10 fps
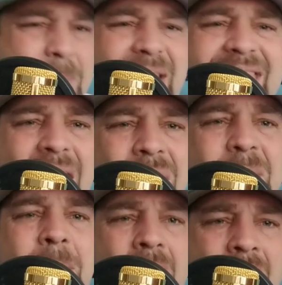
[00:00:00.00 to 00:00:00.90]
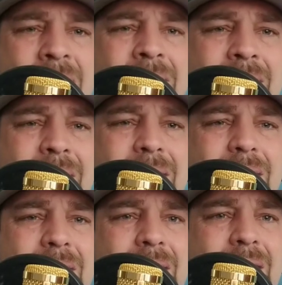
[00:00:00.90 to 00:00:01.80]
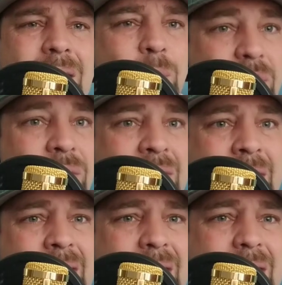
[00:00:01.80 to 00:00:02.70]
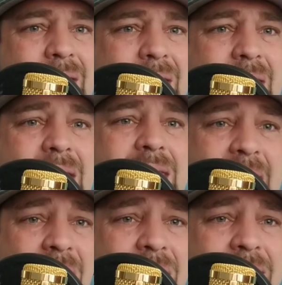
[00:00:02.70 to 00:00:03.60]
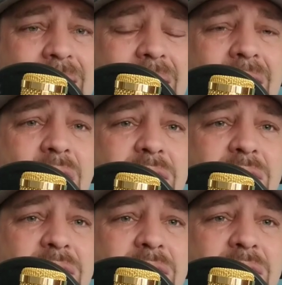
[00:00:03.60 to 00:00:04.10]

But Kellen Mond, really? Kellen